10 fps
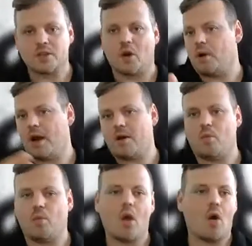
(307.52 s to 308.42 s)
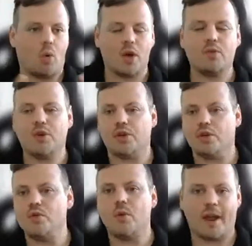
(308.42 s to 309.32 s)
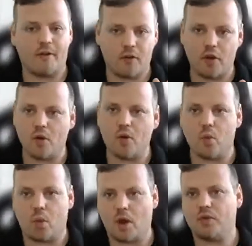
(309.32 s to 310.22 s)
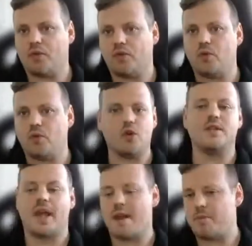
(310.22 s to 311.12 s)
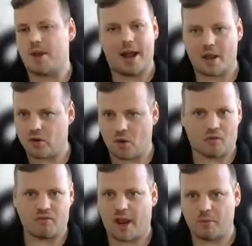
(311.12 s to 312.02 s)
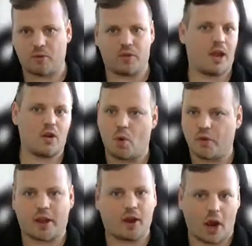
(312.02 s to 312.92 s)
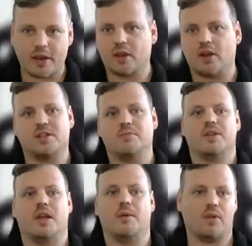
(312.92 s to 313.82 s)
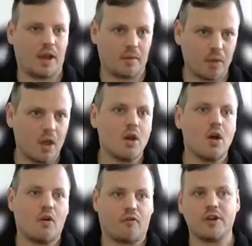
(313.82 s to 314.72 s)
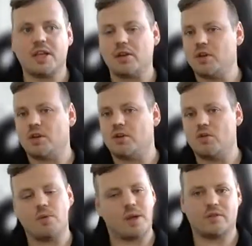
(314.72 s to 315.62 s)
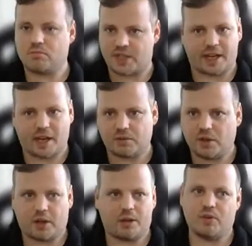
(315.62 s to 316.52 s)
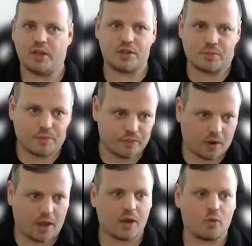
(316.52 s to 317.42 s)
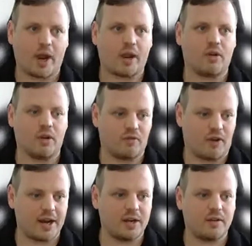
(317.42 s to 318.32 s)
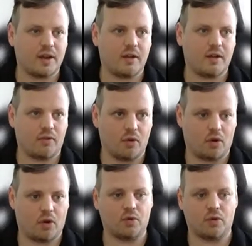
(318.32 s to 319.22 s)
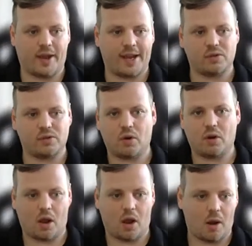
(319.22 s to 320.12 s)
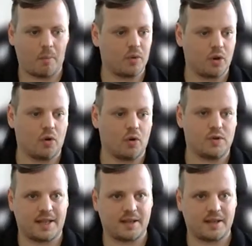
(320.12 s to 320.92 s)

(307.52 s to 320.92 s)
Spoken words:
So What would you do if you want to use the API in your environment? You want to write a custom script. First thing you need to do is check out the documentation. Where you can find it, if you go to XSOAR, you go to